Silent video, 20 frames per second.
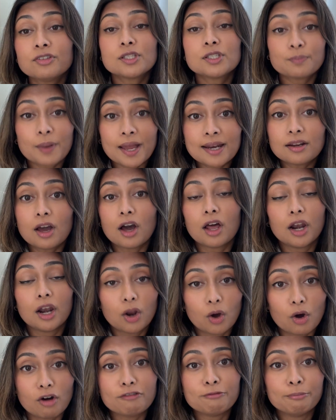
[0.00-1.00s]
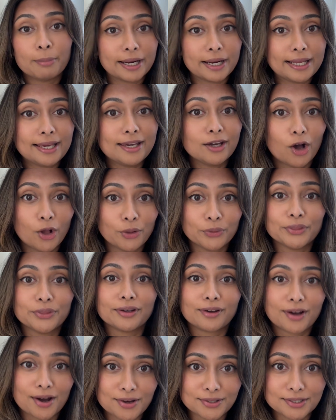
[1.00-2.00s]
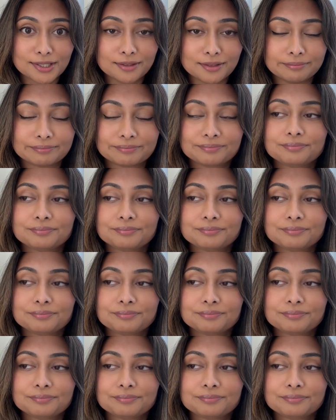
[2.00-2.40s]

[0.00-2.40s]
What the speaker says: spent a lot of money on the garden.